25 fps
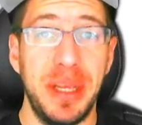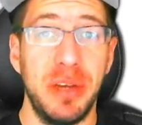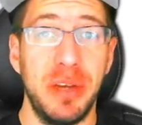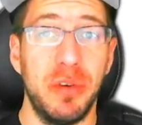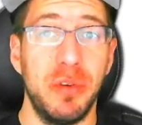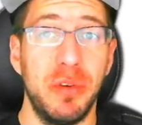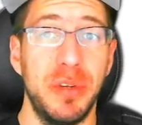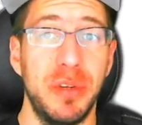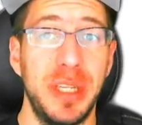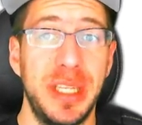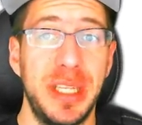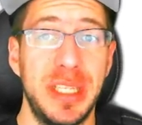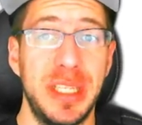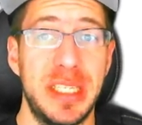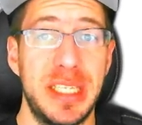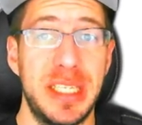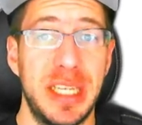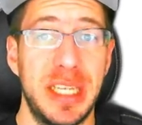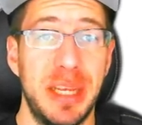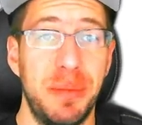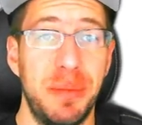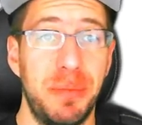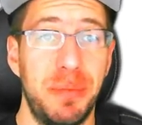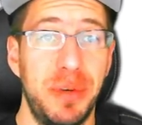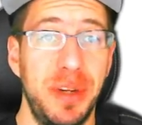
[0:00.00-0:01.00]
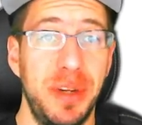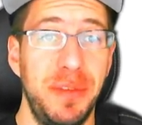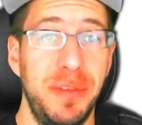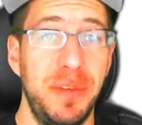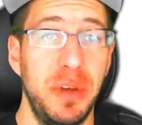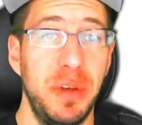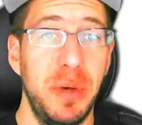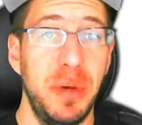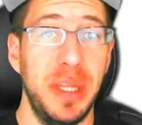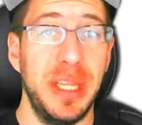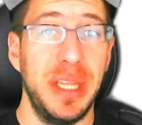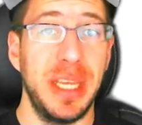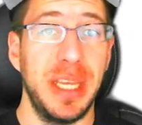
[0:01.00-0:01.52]
holding the skin preview
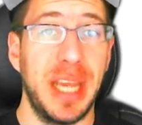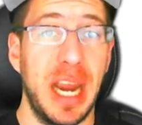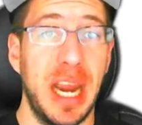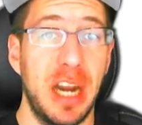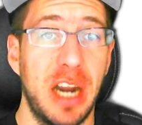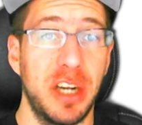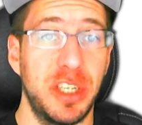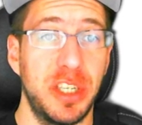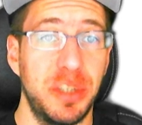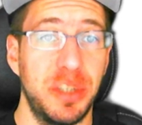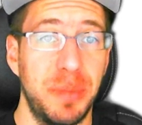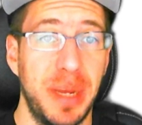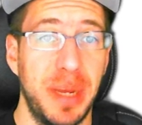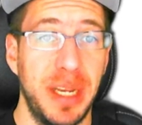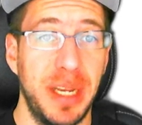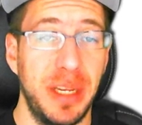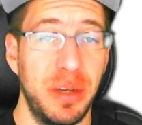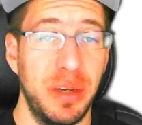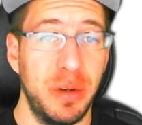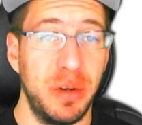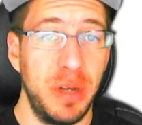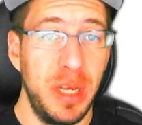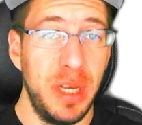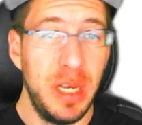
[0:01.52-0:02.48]
in the character menu.